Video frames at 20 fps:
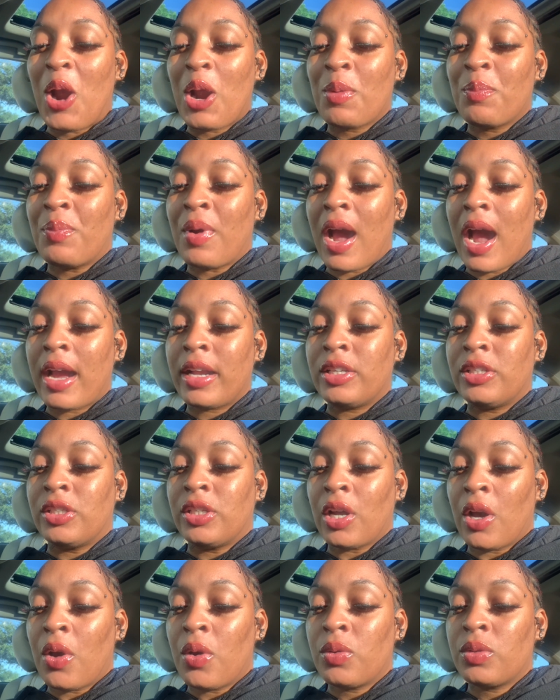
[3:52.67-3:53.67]
or by
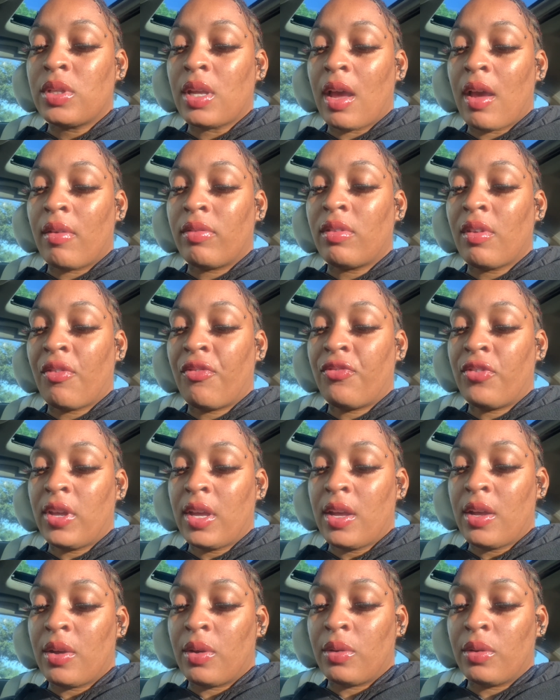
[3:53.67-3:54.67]
does of the
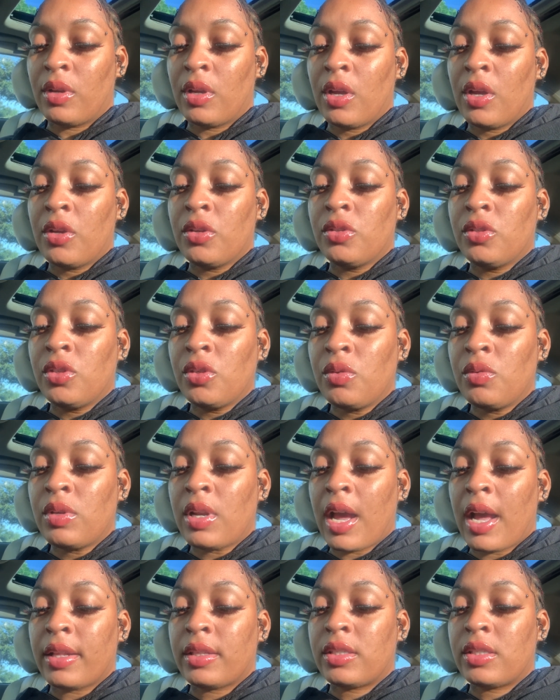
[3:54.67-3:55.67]
field do
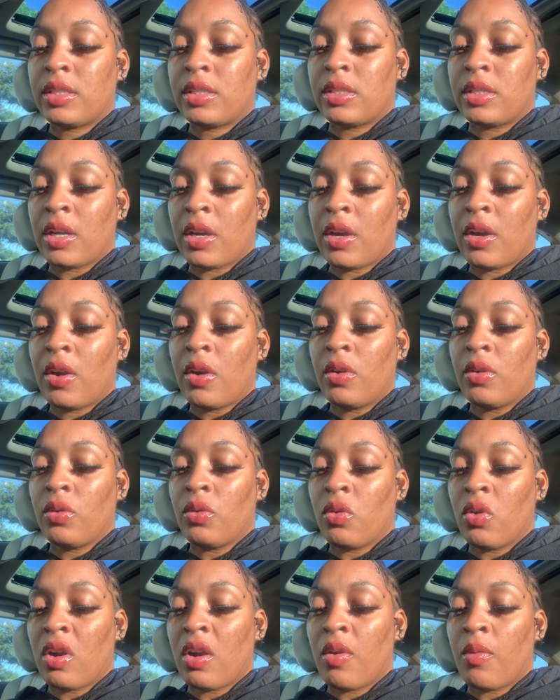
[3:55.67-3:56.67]
not stir
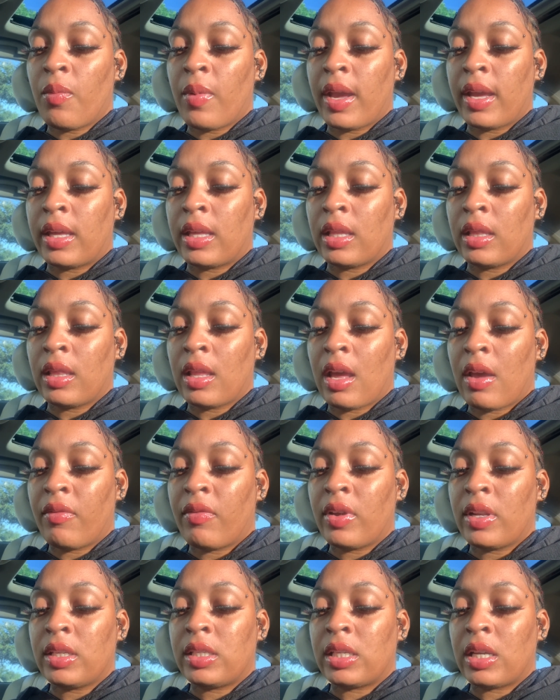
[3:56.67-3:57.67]
nor awaken love
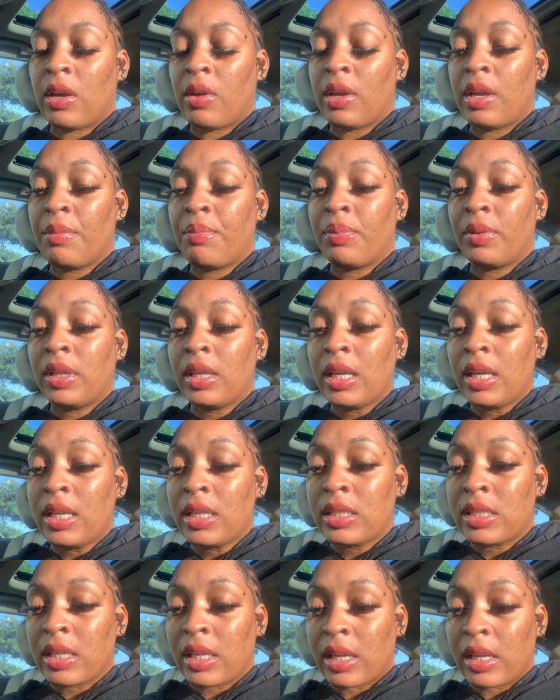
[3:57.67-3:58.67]
until it
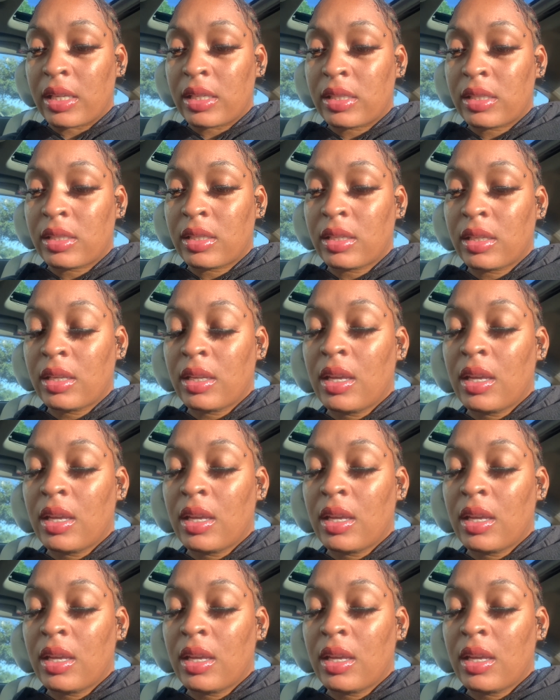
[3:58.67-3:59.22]
pleases